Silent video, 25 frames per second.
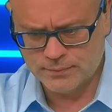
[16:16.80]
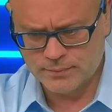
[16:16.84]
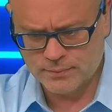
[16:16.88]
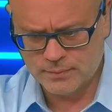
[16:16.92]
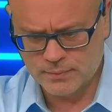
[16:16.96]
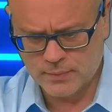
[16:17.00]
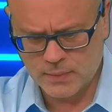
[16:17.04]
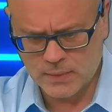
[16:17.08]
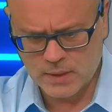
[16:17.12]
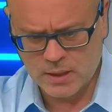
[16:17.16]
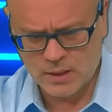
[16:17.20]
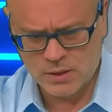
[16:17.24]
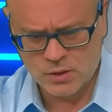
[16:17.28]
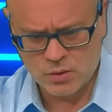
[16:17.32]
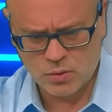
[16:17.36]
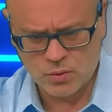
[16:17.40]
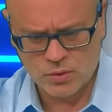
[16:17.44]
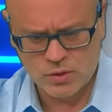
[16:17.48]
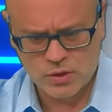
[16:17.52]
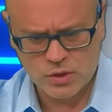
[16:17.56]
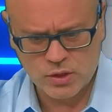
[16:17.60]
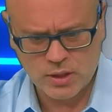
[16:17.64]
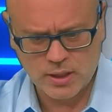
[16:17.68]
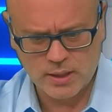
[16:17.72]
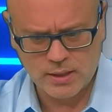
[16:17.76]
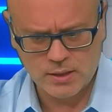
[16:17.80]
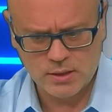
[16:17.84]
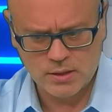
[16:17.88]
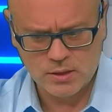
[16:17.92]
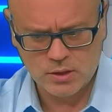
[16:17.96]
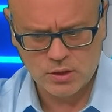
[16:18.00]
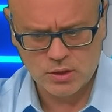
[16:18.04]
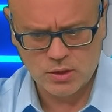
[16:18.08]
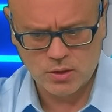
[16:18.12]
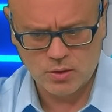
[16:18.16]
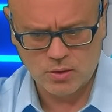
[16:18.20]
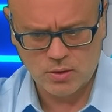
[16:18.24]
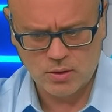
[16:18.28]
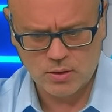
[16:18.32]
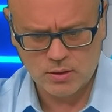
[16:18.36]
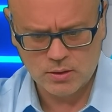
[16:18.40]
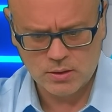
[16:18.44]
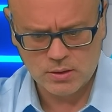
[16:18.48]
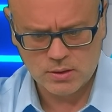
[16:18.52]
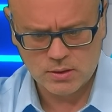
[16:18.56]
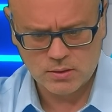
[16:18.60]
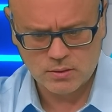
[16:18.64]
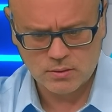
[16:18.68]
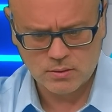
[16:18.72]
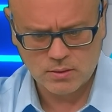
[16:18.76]
this horse changed
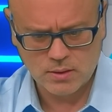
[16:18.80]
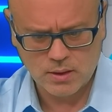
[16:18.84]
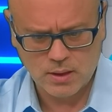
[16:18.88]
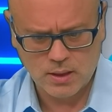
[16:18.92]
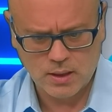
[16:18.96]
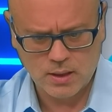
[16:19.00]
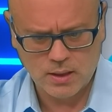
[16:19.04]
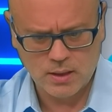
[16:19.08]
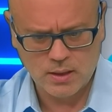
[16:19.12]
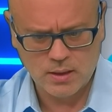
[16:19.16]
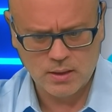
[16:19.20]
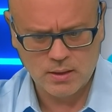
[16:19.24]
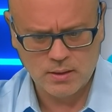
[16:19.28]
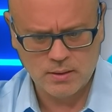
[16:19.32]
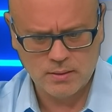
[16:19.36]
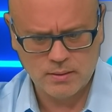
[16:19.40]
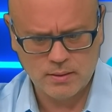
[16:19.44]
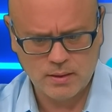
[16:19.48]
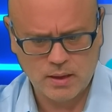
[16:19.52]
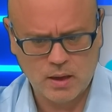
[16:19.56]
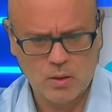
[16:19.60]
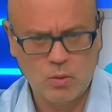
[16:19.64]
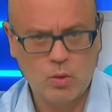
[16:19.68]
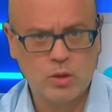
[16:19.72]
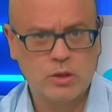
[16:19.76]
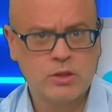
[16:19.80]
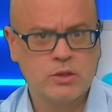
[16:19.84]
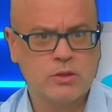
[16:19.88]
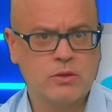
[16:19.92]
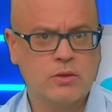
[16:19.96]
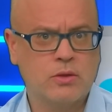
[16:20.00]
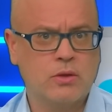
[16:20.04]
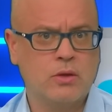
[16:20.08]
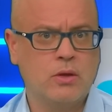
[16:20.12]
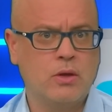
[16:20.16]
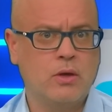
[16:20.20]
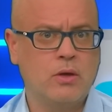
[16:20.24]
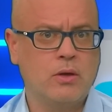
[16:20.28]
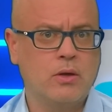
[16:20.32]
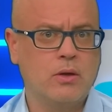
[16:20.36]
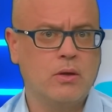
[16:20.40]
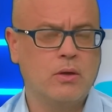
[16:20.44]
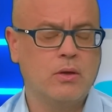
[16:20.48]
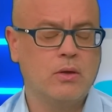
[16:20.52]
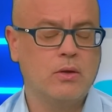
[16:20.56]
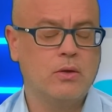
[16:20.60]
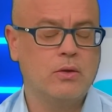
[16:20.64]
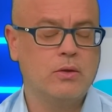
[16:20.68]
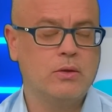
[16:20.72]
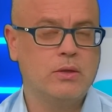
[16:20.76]
yards. I watched
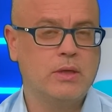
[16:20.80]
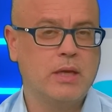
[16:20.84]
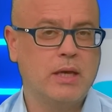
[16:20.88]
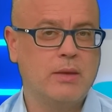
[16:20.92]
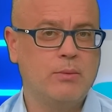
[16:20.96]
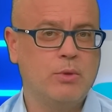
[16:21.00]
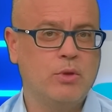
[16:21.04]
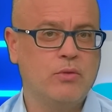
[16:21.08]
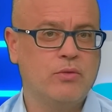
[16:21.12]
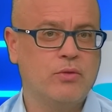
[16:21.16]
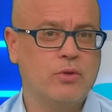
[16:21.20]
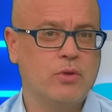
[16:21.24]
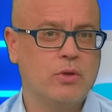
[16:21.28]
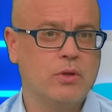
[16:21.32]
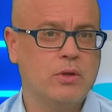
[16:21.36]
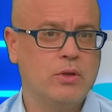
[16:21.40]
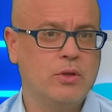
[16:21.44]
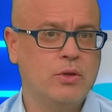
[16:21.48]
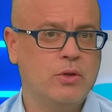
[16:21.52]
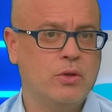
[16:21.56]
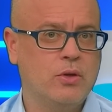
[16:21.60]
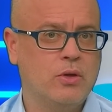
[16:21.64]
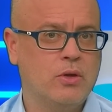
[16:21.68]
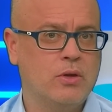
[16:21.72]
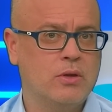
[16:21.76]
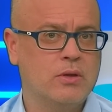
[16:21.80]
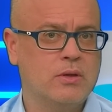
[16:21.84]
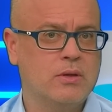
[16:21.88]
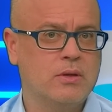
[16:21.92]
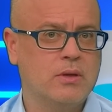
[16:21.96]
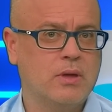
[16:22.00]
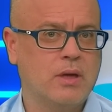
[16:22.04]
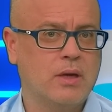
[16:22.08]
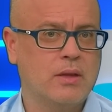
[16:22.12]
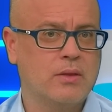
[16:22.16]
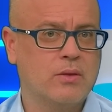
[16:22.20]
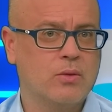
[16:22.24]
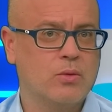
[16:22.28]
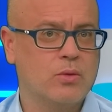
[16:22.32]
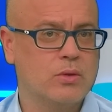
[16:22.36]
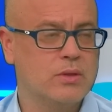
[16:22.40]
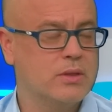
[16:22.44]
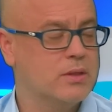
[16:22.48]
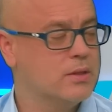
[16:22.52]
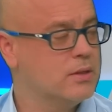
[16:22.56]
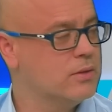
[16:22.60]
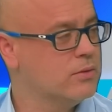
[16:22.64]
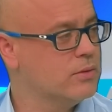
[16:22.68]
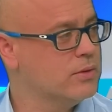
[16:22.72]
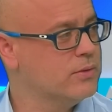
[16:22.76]
her debut for a new yard. I
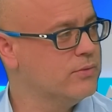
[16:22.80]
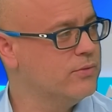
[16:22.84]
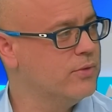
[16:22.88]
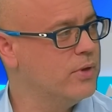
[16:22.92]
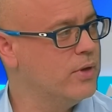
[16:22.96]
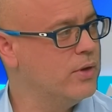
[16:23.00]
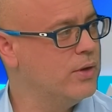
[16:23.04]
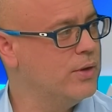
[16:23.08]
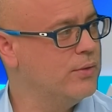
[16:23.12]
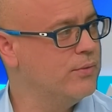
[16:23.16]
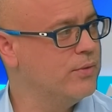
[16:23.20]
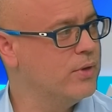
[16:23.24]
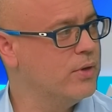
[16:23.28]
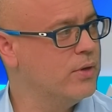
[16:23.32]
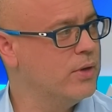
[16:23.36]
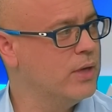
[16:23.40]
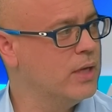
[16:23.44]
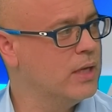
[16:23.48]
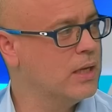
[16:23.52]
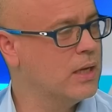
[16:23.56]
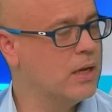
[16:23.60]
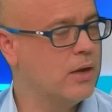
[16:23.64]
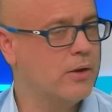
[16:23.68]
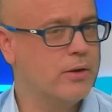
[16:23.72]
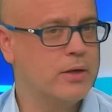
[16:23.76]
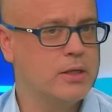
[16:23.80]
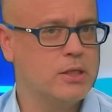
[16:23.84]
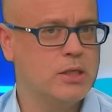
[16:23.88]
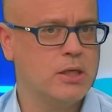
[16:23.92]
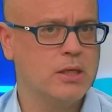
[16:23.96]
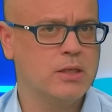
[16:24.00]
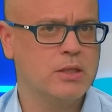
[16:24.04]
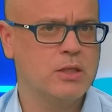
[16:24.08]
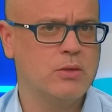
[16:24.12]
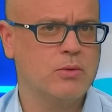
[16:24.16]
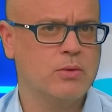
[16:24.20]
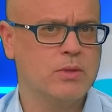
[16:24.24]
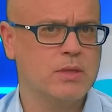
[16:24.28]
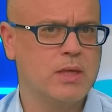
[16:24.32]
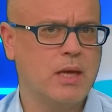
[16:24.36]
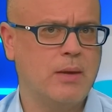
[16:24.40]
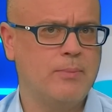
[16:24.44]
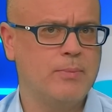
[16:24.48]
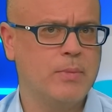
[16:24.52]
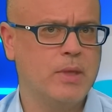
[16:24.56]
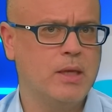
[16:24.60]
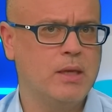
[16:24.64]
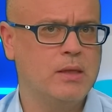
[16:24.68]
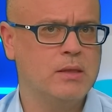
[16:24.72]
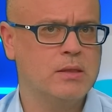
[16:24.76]
thought it was very, very encouraging. She was
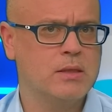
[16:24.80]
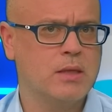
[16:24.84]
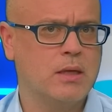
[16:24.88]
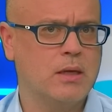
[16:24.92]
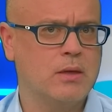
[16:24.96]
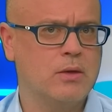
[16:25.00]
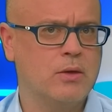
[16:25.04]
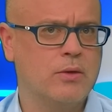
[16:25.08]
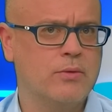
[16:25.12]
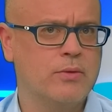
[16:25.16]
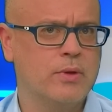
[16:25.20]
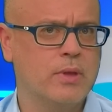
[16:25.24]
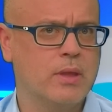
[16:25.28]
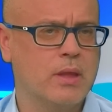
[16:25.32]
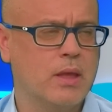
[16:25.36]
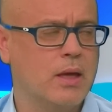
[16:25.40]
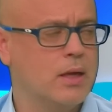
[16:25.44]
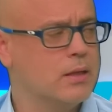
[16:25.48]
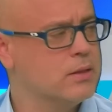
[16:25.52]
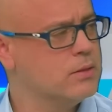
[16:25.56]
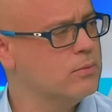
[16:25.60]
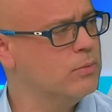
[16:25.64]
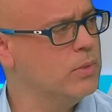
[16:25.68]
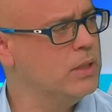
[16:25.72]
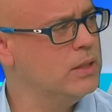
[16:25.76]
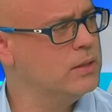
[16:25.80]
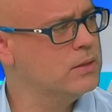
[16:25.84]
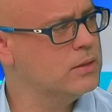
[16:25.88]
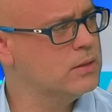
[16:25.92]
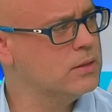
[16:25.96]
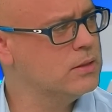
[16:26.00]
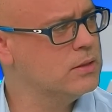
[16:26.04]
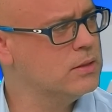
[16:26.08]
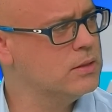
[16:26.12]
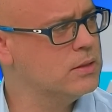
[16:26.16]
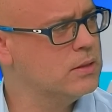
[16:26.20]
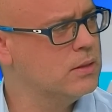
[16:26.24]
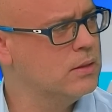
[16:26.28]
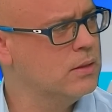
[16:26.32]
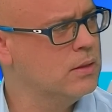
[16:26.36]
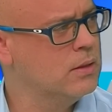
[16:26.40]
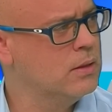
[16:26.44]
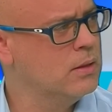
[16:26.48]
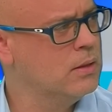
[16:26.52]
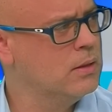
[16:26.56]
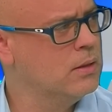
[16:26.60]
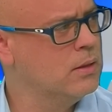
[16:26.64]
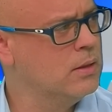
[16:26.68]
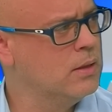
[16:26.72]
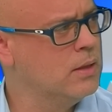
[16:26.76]
up the inside over 1,000 meters
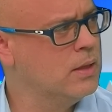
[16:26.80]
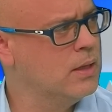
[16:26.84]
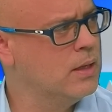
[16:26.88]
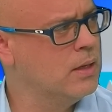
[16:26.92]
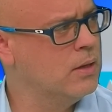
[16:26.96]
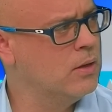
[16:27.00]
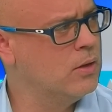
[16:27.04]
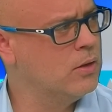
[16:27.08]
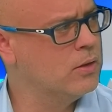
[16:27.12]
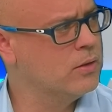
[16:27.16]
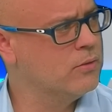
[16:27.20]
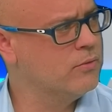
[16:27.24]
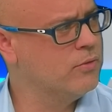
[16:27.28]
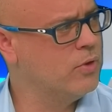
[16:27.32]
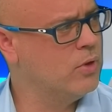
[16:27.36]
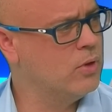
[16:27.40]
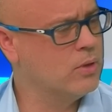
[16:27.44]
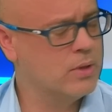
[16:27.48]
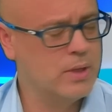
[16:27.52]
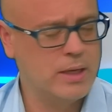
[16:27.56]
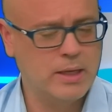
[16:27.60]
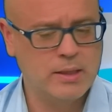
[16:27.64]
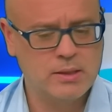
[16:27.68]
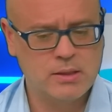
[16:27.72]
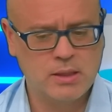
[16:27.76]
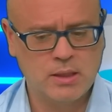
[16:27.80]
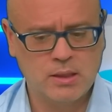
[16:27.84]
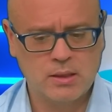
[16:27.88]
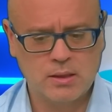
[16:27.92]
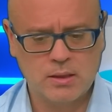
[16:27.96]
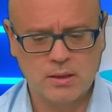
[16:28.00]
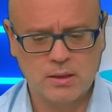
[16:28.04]
on the Vaal Classic